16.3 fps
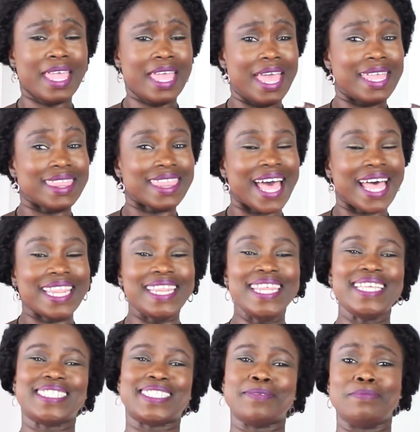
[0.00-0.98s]
And that
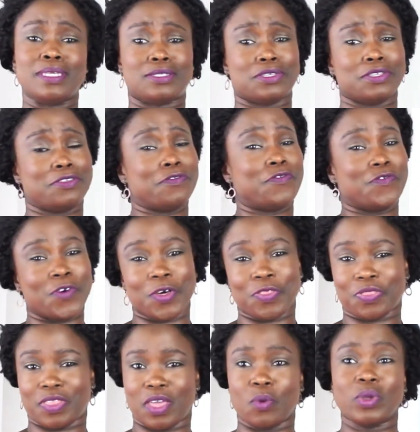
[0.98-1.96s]
leads me to the
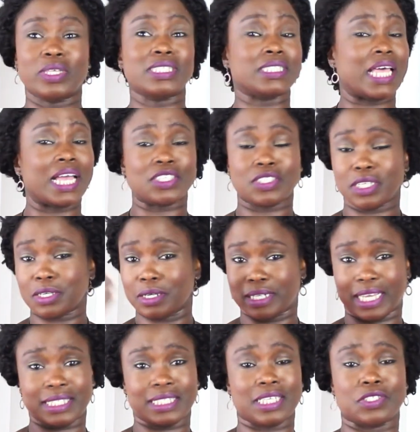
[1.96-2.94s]
fourth thing, which is actually
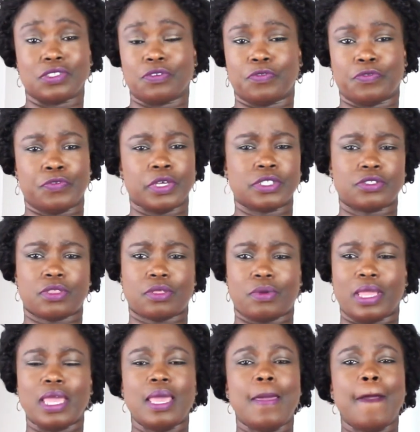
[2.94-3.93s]
connected to the first
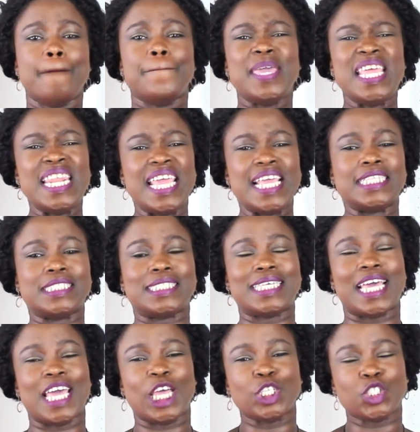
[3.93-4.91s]
three. Being
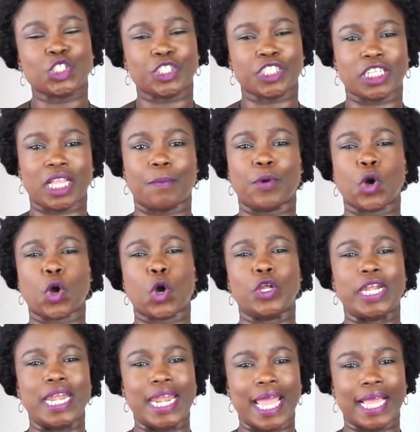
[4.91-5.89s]
intentional about
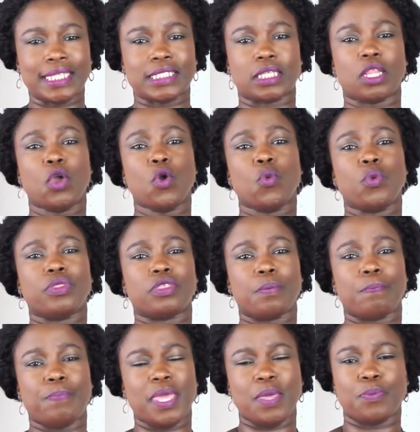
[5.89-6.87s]
connecting with the
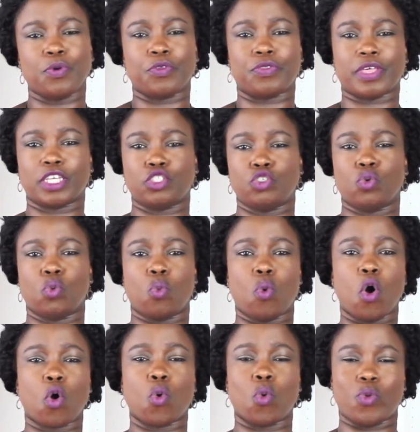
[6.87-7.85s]
people that you
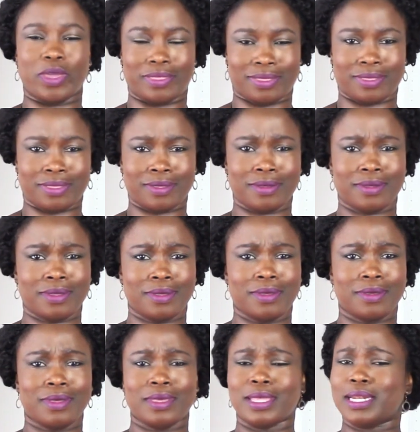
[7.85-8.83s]
work with.
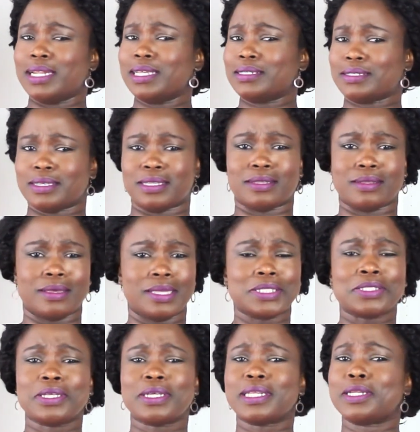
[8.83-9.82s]
Listen,
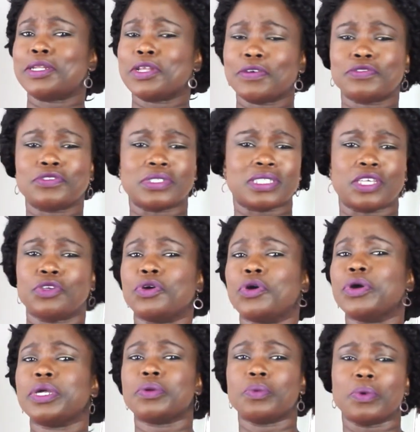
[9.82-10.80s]
it's not enough to say you're
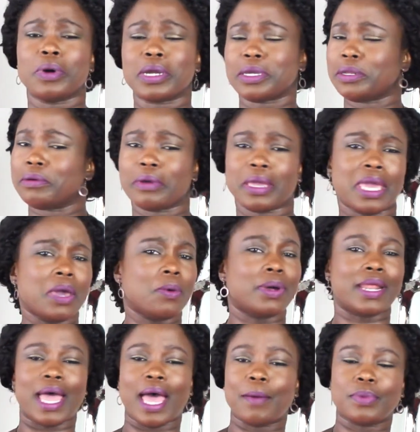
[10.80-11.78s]
going to work, you don't care
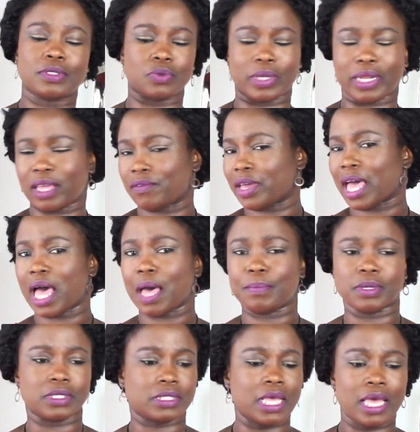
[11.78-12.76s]
what happens, whatever
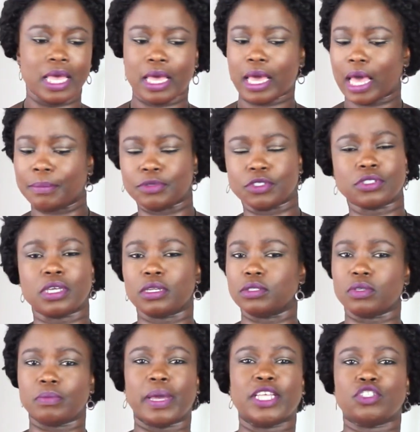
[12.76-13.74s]
happens, I'm just
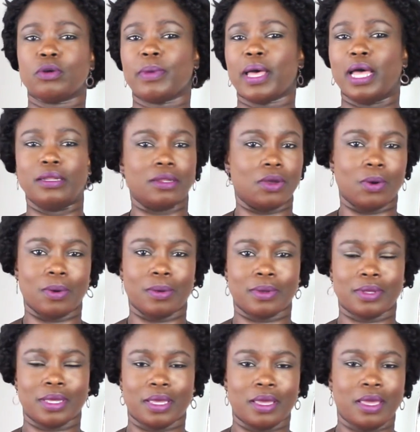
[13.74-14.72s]
going to do my job and go.